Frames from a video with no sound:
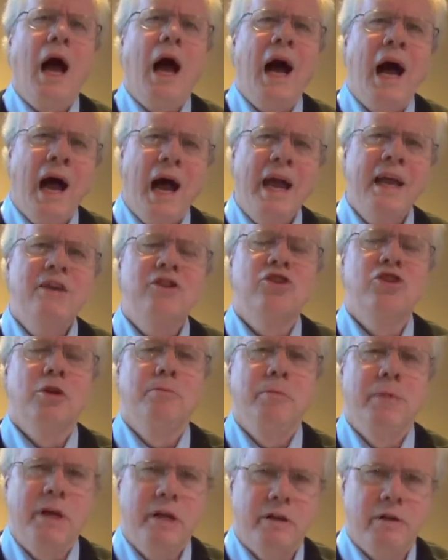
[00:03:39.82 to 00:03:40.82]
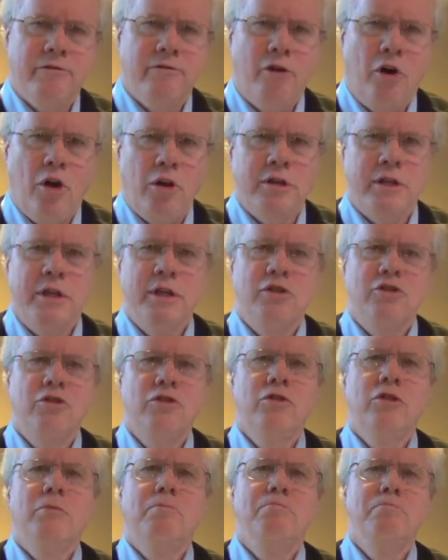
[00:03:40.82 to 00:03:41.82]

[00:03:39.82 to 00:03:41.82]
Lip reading: I should be defaulting to the